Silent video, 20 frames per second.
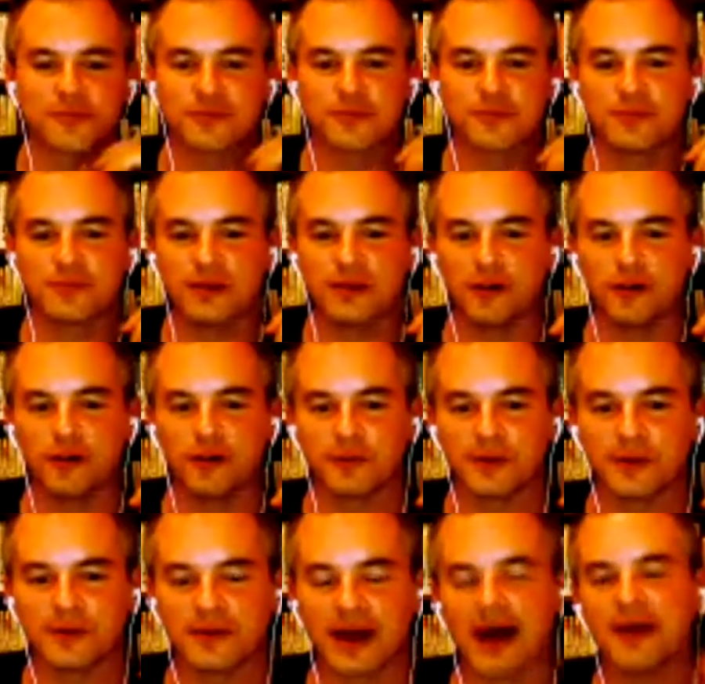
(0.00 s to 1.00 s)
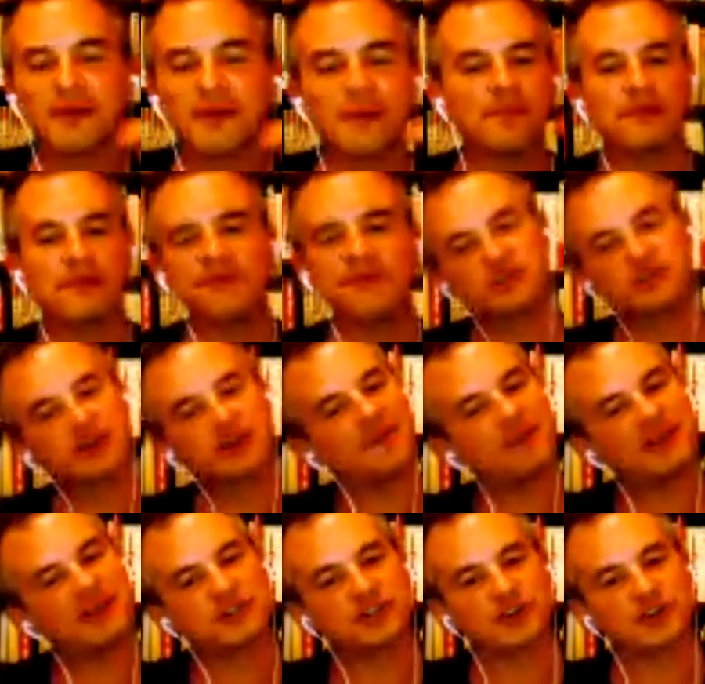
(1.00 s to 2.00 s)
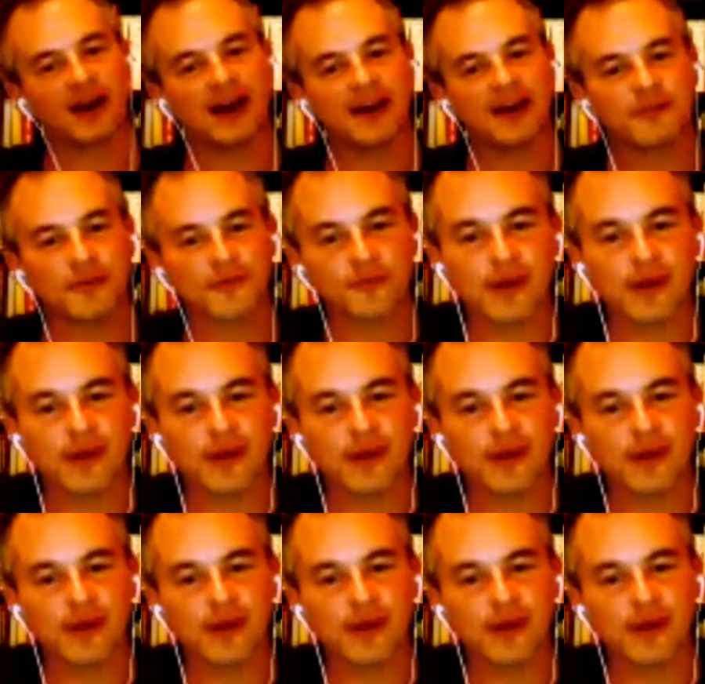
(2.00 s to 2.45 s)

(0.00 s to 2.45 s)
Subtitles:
he was. A little bit. I'm not sure.